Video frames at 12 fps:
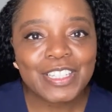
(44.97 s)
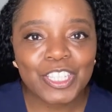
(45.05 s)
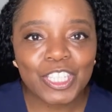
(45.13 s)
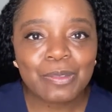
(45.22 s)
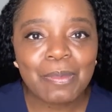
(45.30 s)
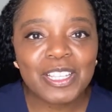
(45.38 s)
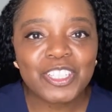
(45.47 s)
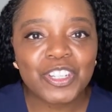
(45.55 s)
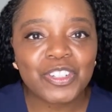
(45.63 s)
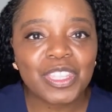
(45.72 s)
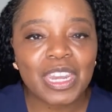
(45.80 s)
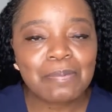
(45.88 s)
to just make
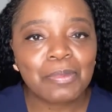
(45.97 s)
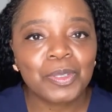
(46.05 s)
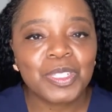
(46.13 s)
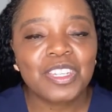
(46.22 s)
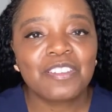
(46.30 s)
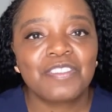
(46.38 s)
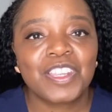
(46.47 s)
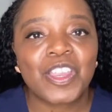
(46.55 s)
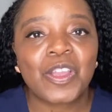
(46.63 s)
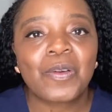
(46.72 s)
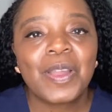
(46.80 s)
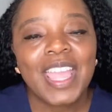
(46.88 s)
sure that I posted a
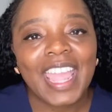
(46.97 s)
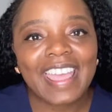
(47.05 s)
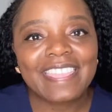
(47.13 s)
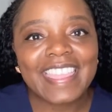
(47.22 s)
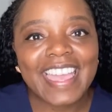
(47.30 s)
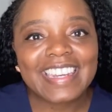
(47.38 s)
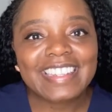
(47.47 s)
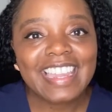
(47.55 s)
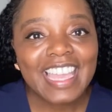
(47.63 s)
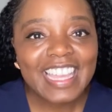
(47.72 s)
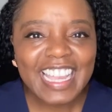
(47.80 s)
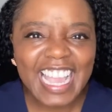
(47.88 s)
video, and
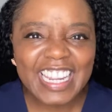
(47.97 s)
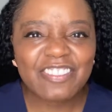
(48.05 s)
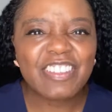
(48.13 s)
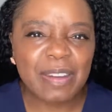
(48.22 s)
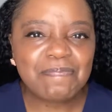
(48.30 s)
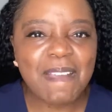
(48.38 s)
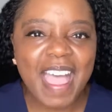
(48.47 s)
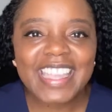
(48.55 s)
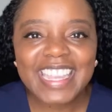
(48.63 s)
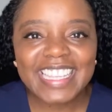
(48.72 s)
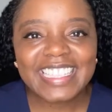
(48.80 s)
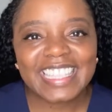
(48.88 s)
then kind of get
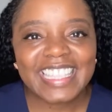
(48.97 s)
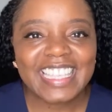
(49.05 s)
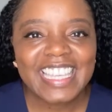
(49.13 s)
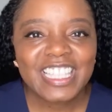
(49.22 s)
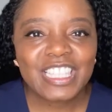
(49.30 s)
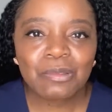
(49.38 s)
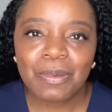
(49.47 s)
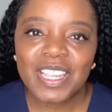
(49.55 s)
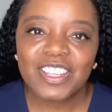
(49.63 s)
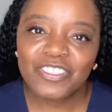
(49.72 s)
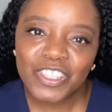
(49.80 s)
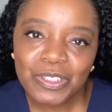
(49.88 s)
back in the
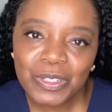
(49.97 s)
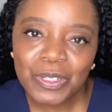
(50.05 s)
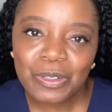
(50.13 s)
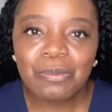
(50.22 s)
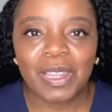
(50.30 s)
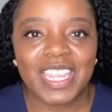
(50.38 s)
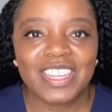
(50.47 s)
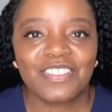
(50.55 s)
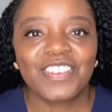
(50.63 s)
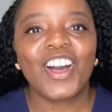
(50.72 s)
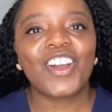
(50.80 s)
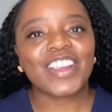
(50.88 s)
swing of YouTube life.
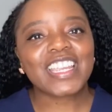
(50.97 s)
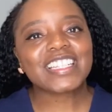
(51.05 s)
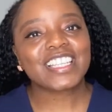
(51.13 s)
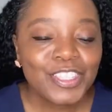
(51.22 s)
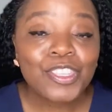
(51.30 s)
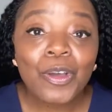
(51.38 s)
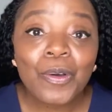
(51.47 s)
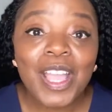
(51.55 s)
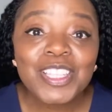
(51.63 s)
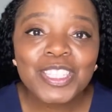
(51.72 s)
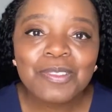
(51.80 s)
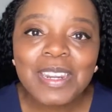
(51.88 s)
All right, so
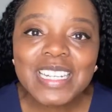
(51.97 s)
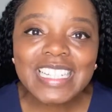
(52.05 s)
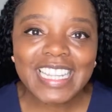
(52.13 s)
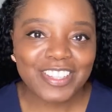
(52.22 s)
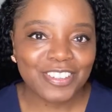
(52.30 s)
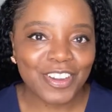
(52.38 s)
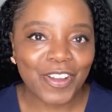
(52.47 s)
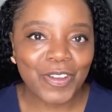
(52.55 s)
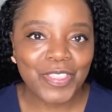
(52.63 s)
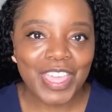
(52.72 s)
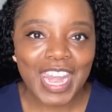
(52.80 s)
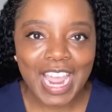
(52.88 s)
I just wanted to let you
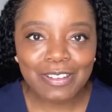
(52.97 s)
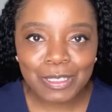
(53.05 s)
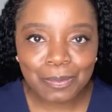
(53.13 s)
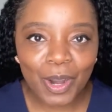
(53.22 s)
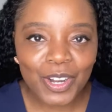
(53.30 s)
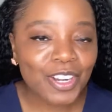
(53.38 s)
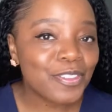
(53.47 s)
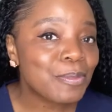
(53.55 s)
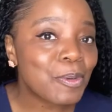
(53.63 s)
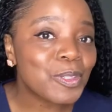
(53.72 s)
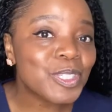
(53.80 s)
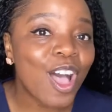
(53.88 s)
know that I was part of
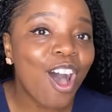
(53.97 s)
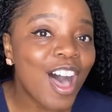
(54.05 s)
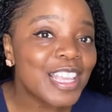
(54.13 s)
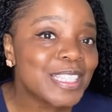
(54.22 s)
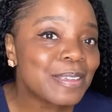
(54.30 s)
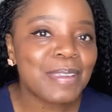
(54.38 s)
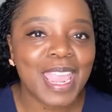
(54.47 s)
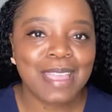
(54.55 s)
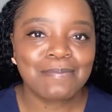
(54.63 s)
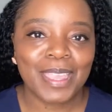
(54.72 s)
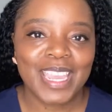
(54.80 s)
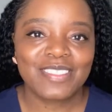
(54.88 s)
the most awesome
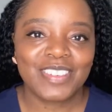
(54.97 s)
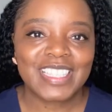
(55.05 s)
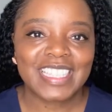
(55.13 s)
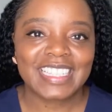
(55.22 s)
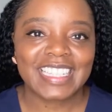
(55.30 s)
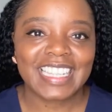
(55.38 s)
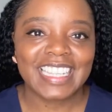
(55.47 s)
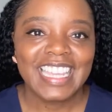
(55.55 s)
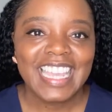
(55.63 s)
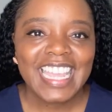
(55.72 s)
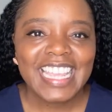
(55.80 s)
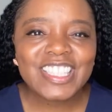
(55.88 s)
campaign recently.
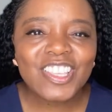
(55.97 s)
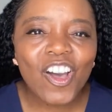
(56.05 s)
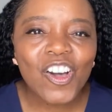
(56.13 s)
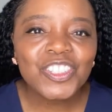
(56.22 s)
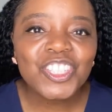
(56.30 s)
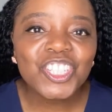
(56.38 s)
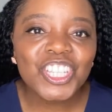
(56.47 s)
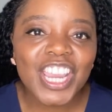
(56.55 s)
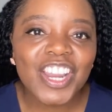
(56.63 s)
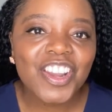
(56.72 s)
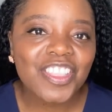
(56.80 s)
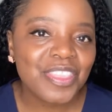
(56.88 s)
It's called
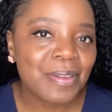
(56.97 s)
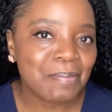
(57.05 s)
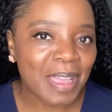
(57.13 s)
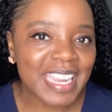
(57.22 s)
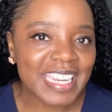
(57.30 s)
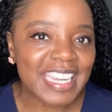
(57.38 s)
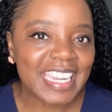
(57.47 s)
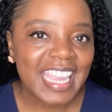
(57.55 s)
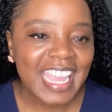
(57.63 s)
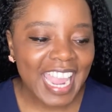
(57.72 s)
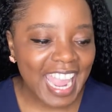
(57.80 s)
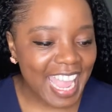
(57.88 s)
Share the Mic.
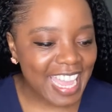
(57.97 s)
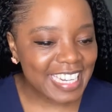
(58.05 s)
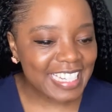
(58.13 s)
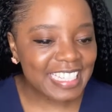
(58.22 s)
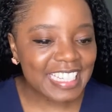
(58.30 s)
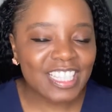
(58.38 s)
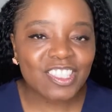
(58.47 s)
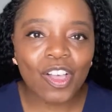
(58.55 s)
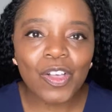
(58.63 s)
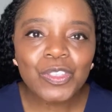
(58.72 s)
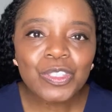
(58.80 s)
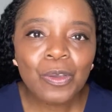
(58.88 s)
And it's
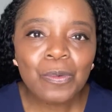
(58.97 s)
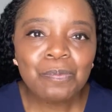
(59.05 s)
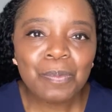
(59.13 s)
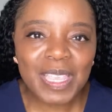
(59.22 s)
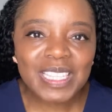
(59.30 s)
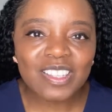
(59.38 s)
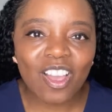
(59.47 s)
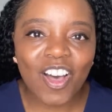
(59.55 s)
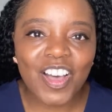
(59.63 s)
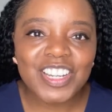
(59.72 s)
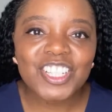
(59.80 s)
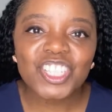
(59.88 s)
also based
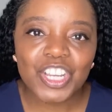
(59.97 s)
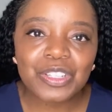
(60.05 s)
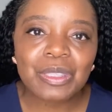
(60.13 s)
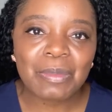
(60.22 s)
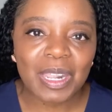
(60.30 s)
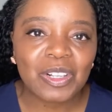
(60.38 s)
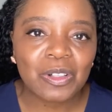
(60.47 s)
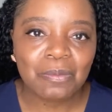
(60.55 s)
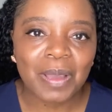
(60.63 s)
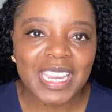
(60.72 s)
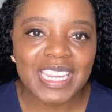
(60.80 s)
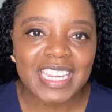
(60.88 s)
on Share the Medical
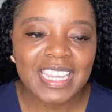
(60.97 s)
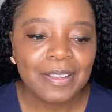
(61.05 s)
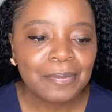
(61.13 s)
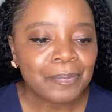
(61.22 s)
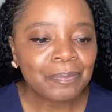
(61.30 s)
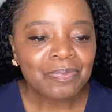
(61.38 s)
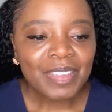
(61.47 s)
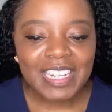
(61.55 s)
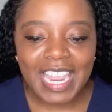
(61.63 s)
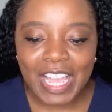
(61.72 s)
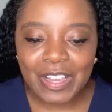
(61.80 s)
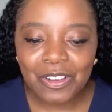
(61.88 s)
Mic.
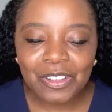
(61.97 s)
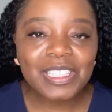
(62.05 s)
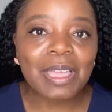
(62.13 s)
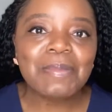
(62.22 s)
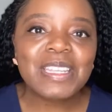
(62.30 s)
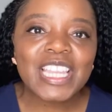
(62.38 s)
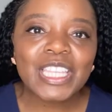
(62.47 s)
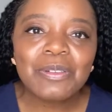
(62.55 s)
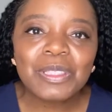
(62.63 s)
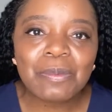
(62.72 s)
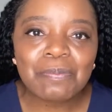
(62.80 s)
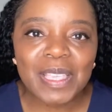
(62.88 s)
Now, let me tell you
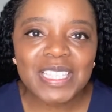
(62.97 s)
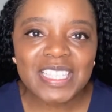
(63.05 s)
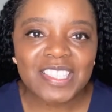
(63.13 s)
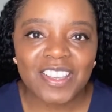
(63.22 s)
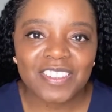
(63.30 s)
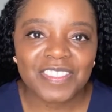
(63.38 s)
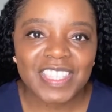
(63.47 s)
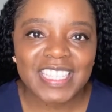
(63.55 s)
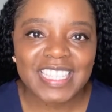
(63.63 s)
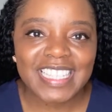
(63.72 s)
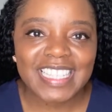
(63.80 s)
what the basis of this